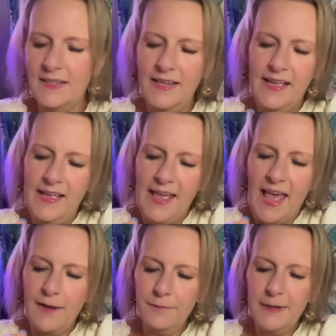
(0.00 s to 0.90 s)

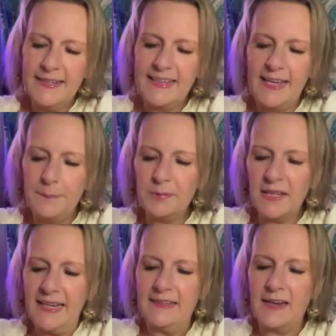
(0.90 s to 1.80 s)
Every Kipling
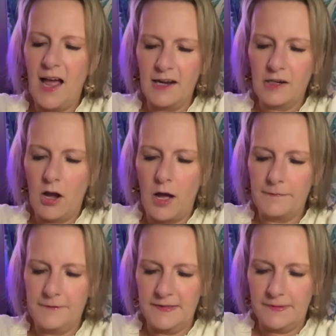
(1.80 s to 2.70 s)
knockoff is
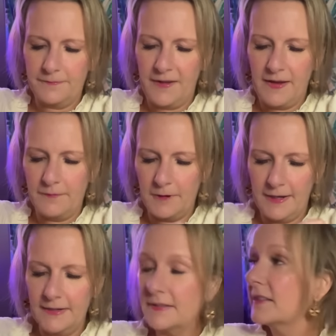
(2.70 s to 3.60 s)
a
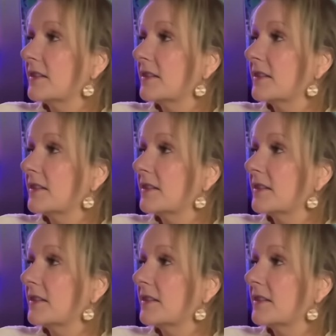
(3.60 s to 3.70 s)
favorite.